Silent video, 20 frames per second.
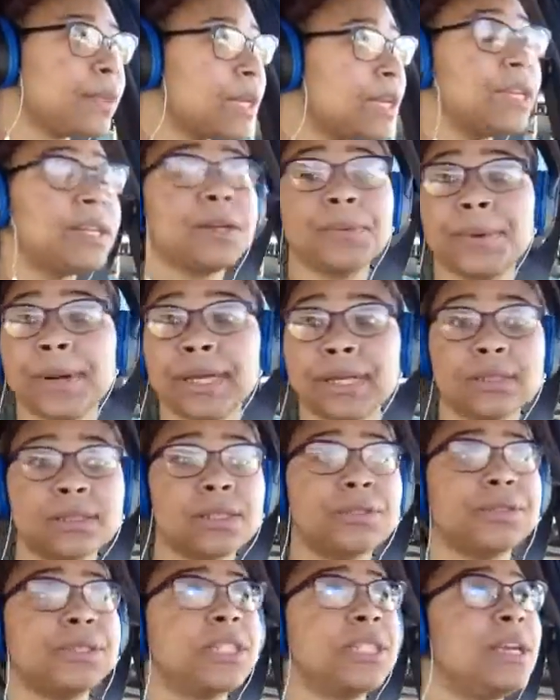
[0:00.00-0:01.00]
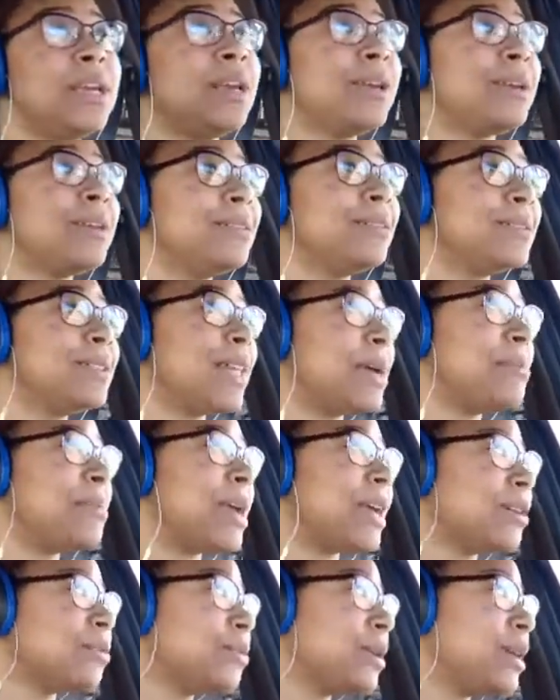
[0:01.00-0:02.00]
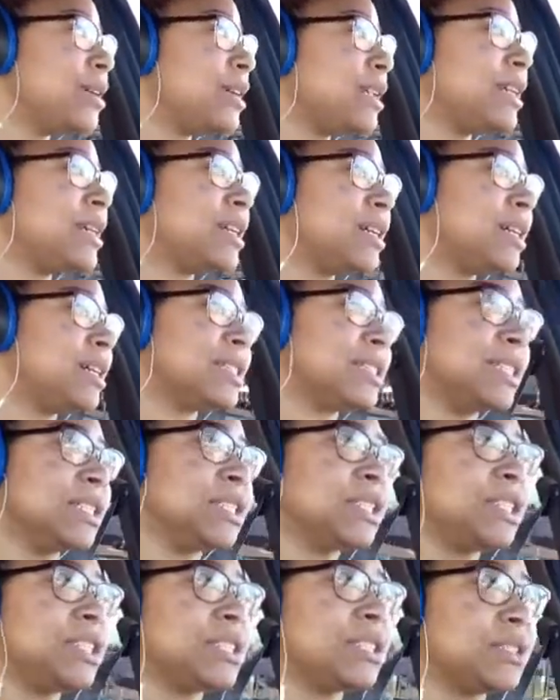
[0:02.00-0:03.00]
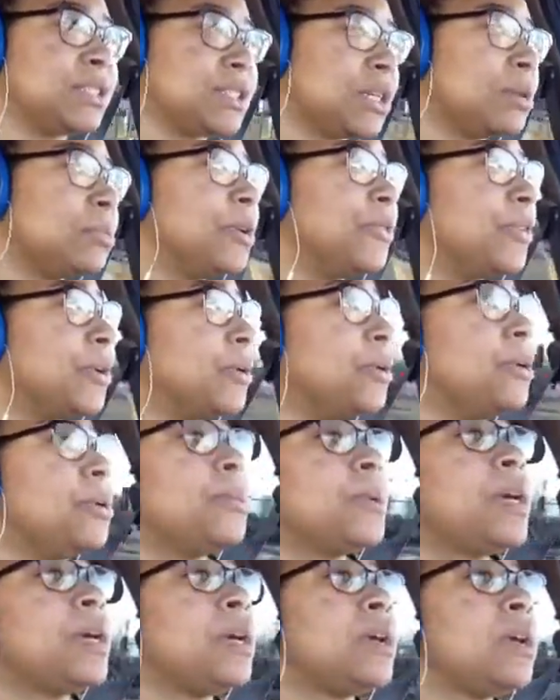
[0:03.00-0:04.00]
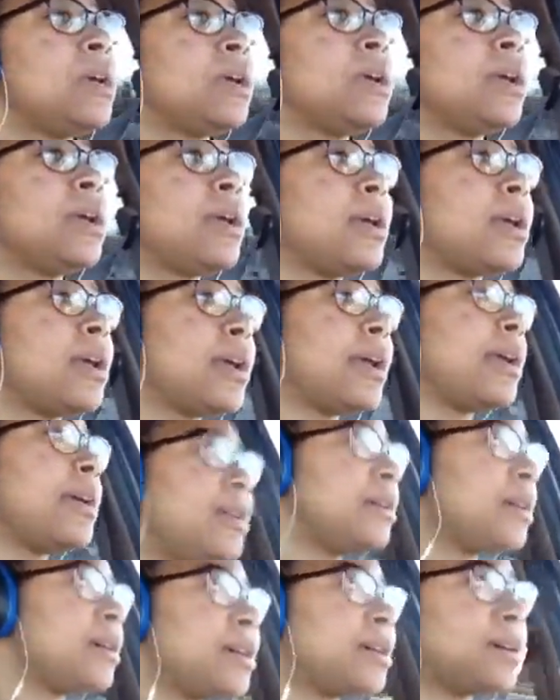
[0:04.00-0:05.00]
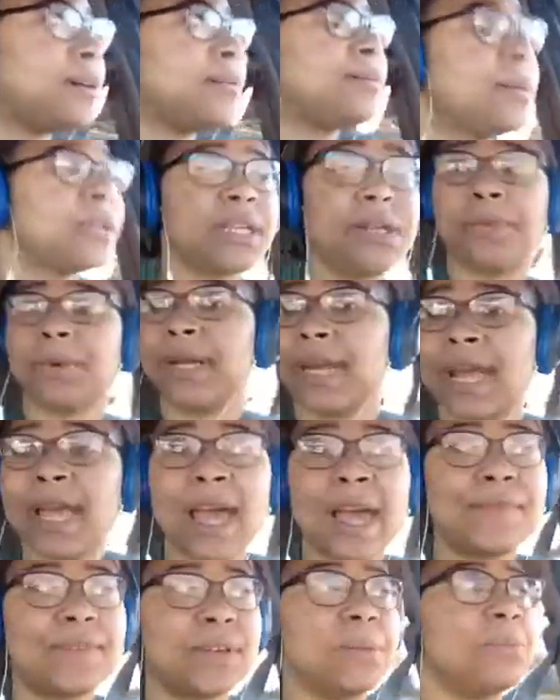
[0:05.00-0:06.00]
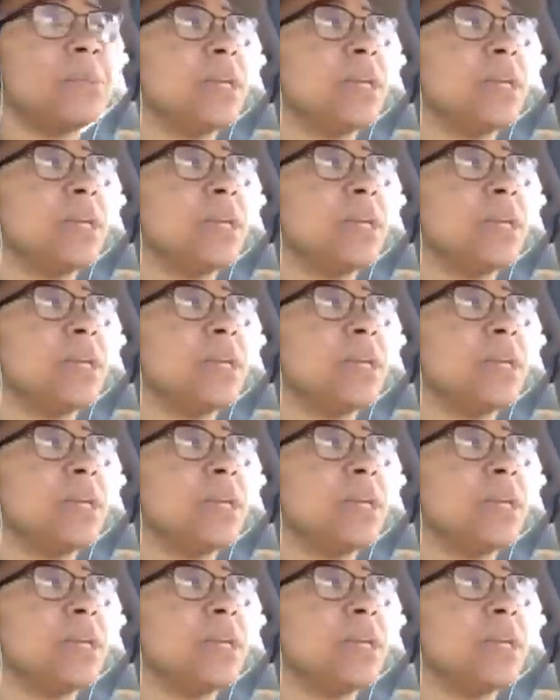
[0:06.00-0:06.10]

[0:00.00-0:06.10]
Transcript: Anyway, so they make it real clear to us that she is a germaphobe. And anyway, they having a